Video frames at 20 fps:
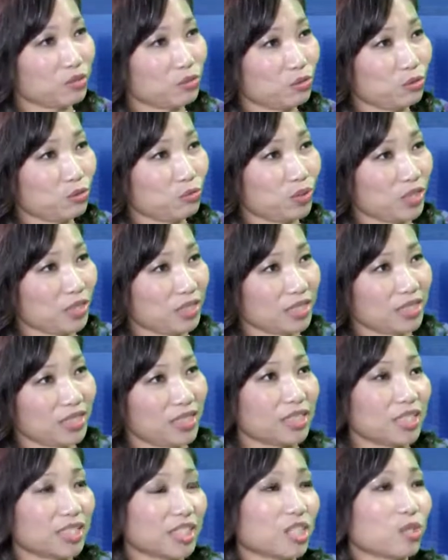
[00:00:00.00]
to do business,
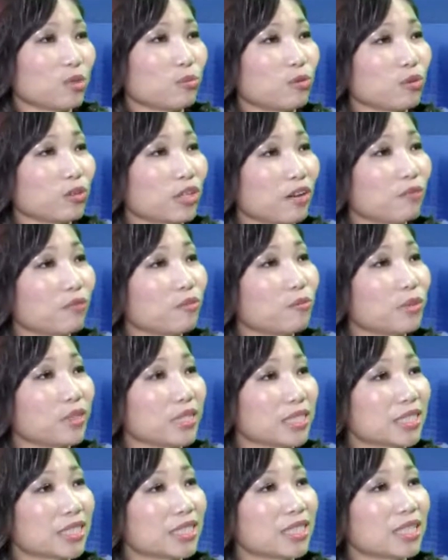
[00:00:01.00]
and the Singapore
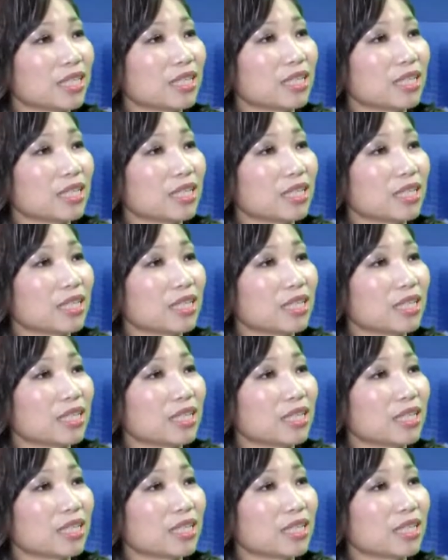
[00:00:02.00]
government